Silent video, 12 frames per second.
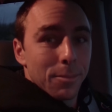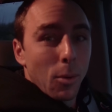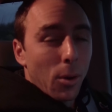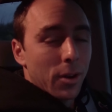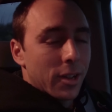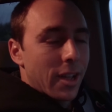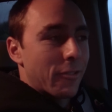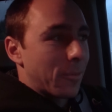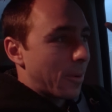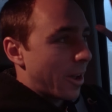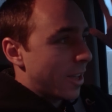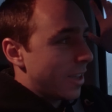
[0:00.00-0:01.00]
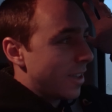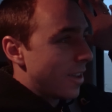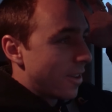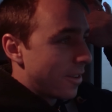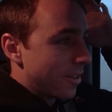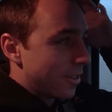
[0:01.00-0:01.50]
Morning, everybody.
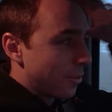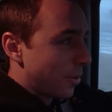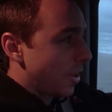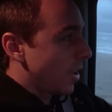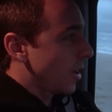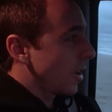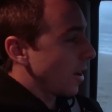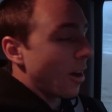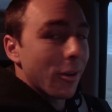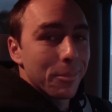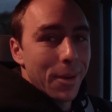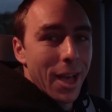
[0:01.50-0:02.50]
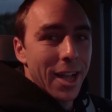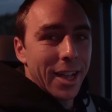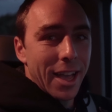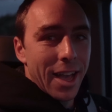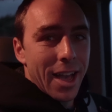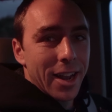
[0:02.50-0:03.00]
We are back
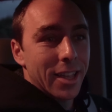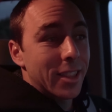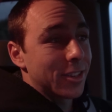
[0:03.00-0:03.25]
at it.